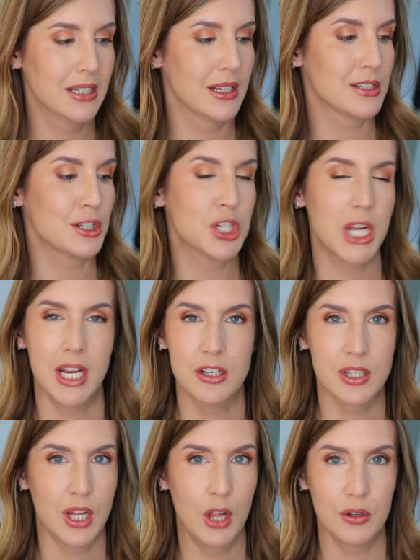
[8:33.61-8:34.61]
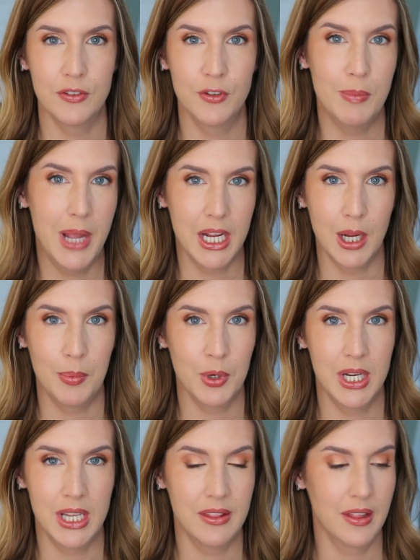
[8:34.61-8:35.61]
It doesn't change the color of your makeup
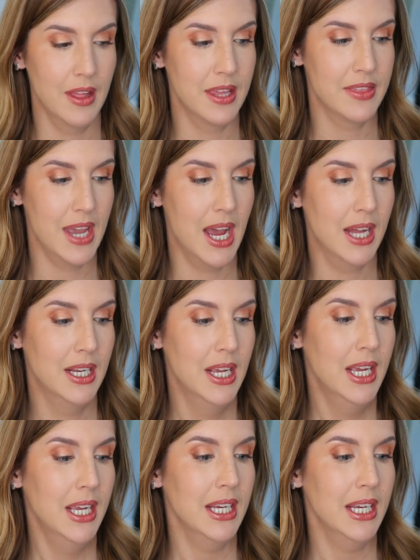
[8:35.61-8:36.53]
or anything like that.